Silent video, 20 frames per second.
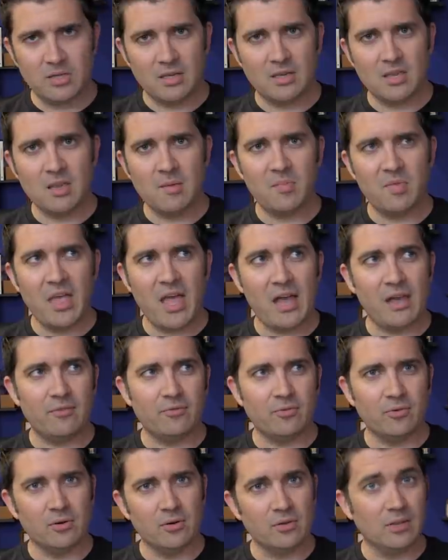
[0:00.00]
keep that
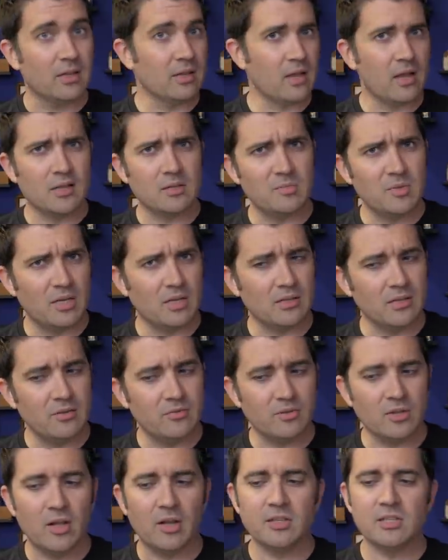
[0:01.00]
for like cosmetically
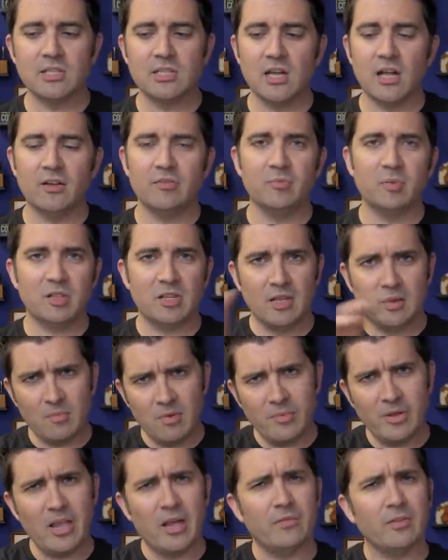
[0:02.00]
flawed stuff, but then
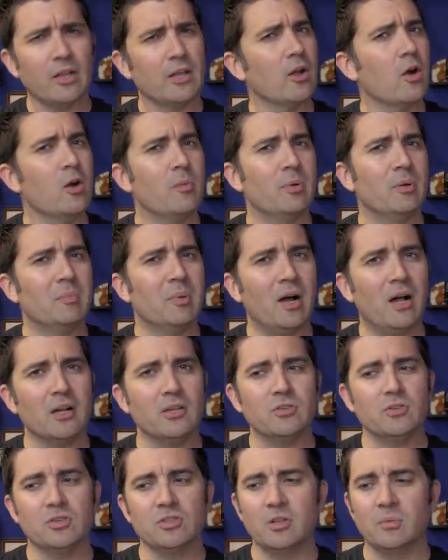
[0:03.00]
maybe have like open
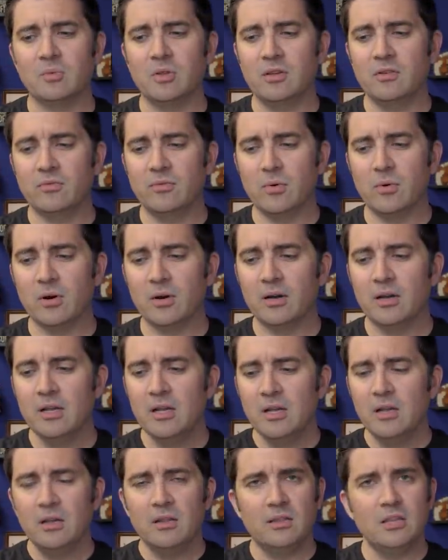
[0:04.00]
box or something for
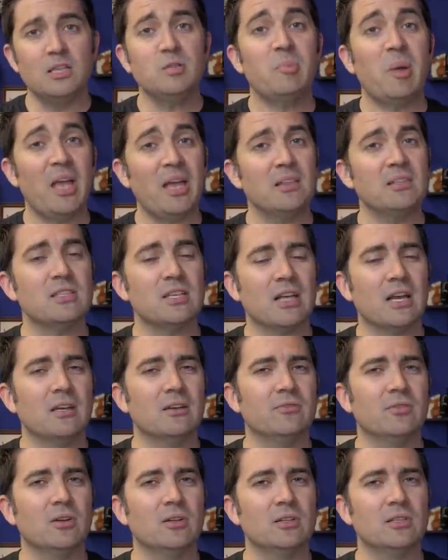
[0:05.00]
these pens that kind
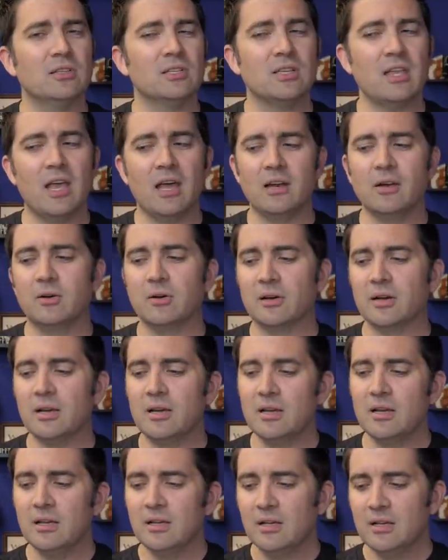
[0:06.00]
of fall into this
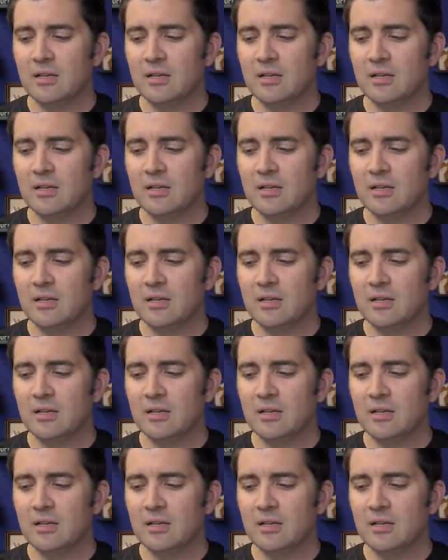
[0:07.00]
category,